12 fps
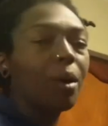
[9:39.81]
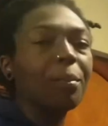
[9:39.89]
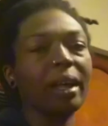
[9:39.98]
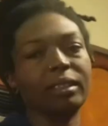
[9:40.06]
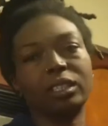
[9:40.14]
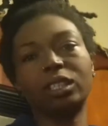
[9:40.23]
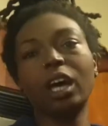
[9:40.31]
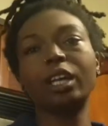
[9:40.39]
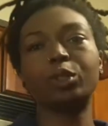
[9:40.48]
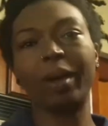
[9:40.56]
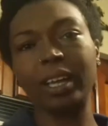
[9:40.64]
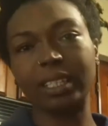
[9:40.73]
I'm gonna have to
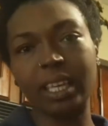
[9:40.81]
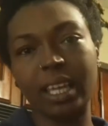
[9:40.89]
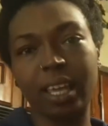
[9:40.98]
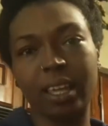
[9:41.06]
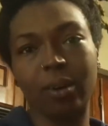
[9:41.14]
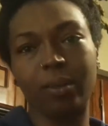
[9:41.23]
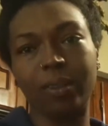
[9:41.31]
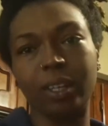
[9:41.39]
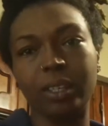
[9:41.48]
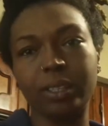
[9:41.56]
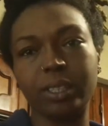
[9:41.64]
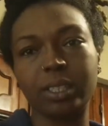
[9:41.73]
touch base again on
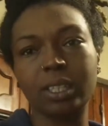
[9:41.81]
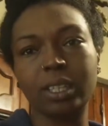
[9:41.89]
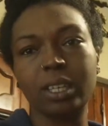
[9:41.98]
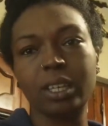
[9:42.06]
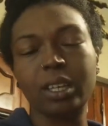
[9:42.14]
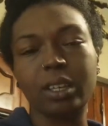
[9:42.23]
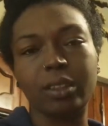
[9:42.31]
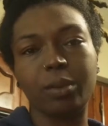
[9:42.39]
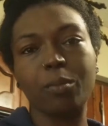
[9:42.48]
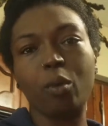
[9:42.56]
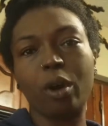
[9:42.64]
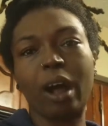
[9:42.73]
this the
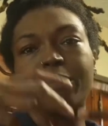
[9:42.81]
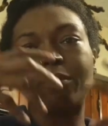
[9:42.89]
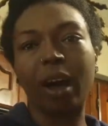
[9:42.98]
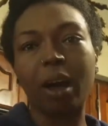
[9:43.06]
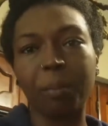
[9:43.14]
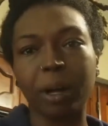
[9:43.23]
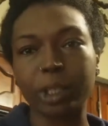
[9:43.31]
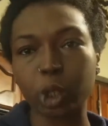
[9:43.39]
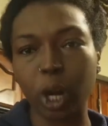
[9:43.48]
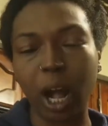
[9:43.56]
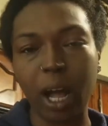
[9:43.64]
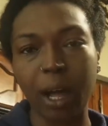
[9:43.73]
more I find my
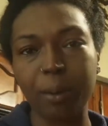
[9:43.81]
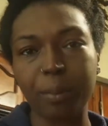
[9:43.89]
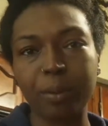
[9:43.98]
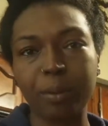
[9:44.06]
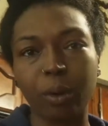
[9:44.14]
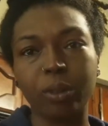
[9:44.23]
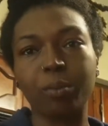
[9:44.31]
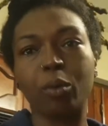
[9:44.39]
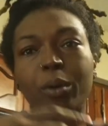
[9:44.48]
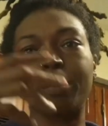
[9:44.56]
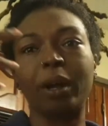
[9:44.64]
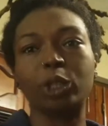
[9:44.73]
tribe, or the
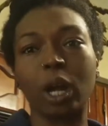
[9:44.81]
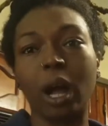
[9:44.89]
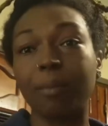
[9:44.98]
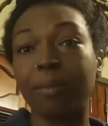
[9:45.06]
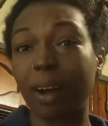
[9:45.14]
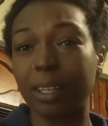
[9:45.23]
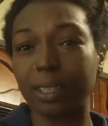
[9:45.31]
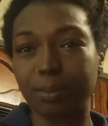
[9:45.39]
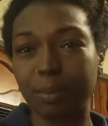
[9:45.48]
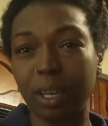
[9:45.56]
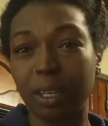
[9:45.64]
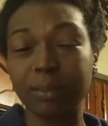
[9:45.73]
more my tribe finds
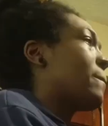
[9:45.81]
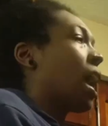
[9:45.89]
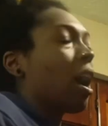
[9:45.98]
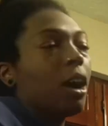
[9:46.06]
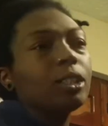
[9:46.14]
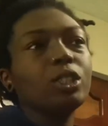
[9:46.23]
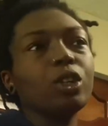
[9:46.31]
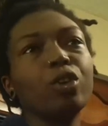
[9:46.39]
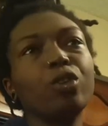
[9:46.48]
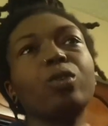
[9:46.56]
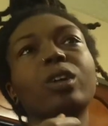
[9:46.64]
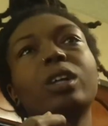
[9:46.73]
me. I
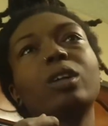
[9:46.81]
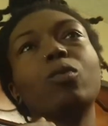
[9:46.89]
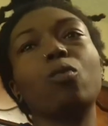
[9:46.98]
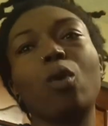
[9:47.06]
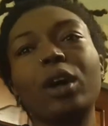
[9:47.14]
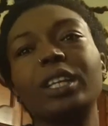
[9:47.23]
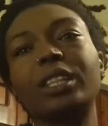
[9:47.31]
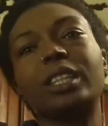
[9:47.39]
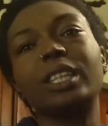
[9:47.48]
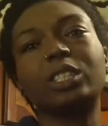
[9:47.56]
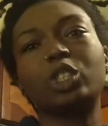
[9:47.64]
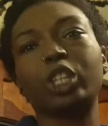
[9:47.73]
also wanted
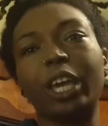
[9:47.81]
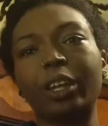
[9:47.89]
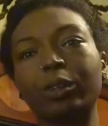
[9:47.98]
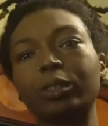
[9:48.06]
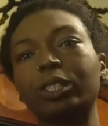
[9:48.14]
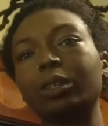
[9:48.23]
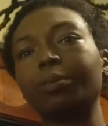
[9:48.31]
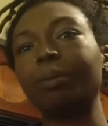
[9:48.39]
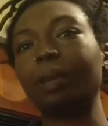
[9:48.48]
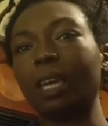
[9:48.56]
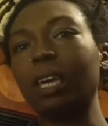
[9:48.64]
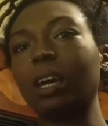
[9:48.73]
this channel to
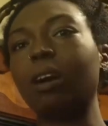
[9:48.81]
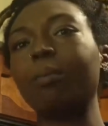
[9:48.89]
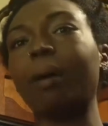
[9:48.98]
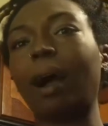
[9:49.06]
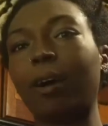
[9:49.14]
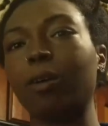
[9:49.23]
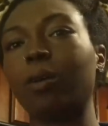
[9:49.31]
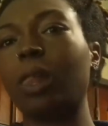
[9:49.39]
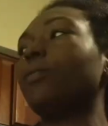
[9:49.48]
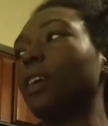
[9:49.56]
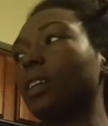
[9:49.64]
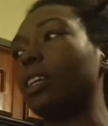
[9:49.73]
be about
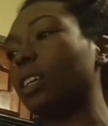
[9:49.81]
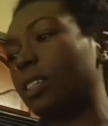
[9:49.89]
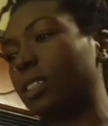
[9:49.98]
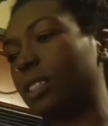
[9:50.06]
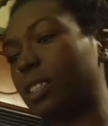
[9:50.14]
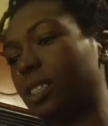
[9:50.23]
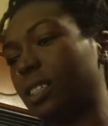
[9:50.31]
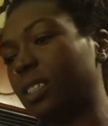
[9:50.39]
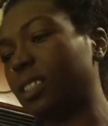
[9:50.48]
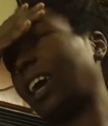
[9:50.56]
fitness